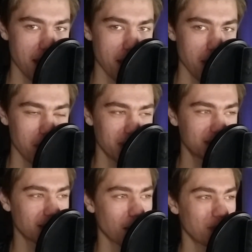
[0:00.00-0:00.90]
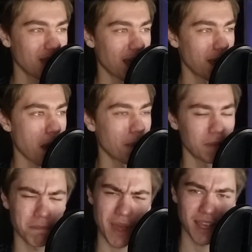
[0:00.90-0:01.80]
But it's coming. I
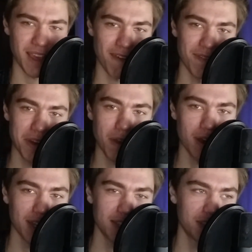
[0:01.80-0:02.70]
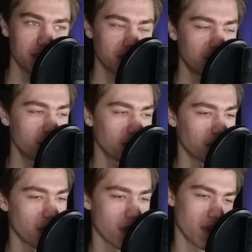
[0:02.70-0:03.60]
might make a video on it just to do
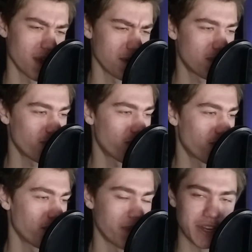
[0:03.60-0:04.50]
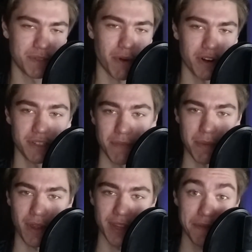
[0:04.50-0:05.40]
some benchmarks,
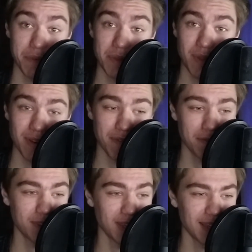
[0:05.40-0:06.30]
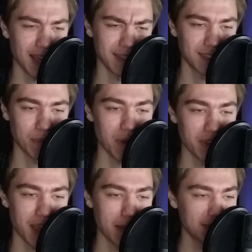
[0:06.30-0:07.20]
maybe on Need for Speed 2015 and some
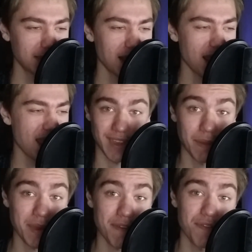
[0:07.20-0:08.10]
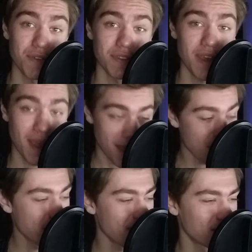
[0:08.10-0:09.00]
other games. Tell me if you'd
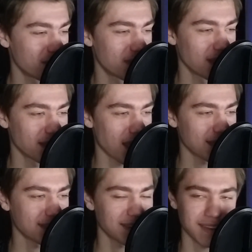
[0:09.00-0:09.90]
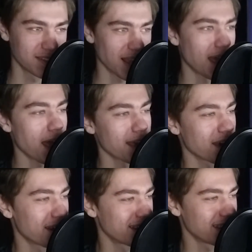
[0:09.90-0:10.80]
be interested in that. So yeah, I
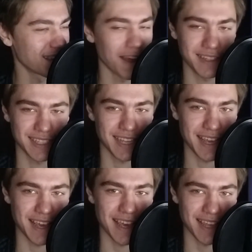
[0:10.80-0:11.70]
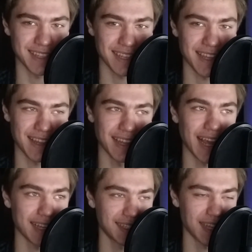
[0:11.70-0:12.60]
got it the
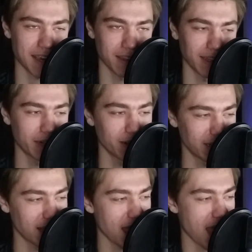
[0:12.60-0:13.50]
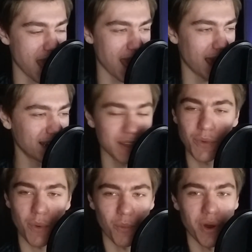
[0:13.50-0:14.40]
last second, literally. I did
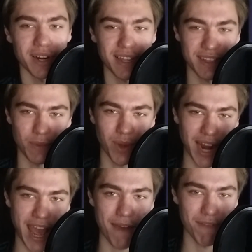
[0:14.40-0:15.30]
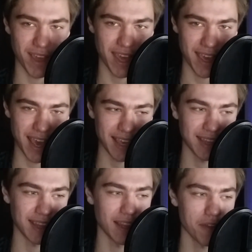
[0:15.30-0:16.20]
want to have
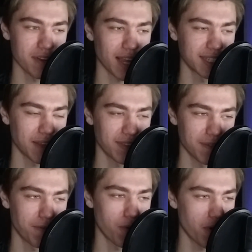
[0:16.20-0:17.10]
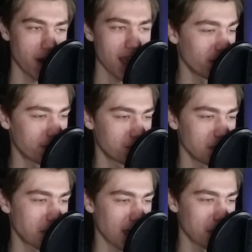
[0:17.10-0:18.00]
another 970 for Need for
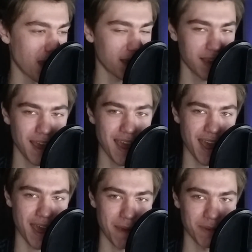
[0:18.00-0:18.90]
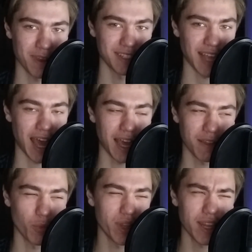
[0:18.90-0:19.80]
Speed Payback, because
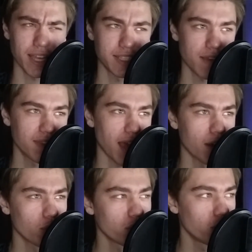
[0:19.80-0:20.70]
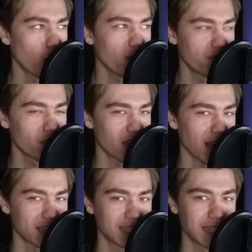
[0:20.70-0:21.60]
with a 970, I don't know if you can
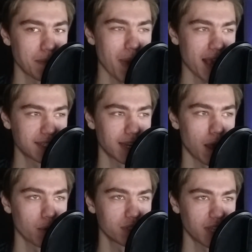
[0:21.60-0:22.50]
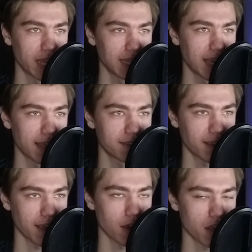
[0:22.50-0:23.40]
actually max it out and get
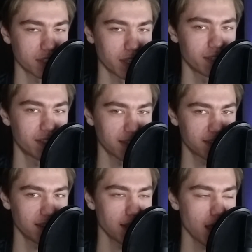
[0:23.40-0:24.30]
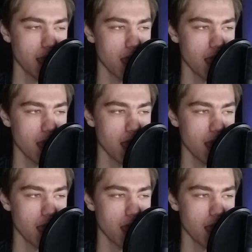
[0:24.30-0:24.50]
a constant 60.